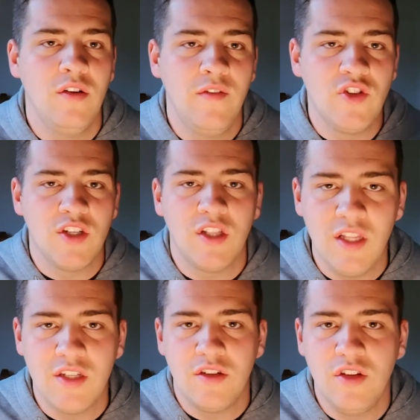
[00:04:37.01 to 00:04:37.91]
They've just
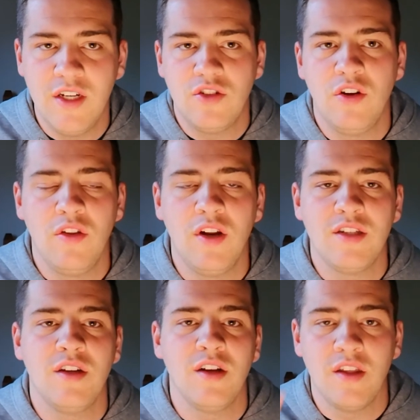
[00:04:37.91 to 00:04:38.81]
listed yesterday in the
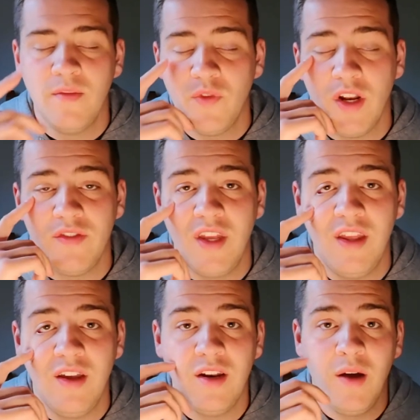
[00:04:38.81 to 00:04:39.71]
NASDAQ, and I've
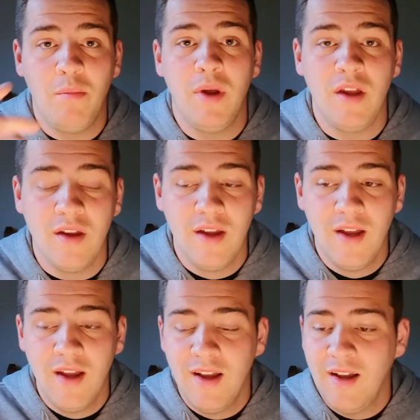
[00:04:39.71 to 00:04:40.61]
taken a big
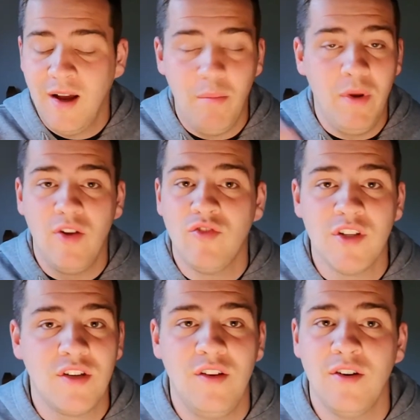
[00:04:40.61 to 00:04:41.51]

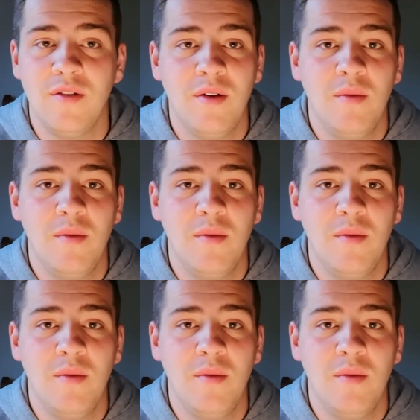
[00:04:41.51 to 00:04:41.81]
risk here.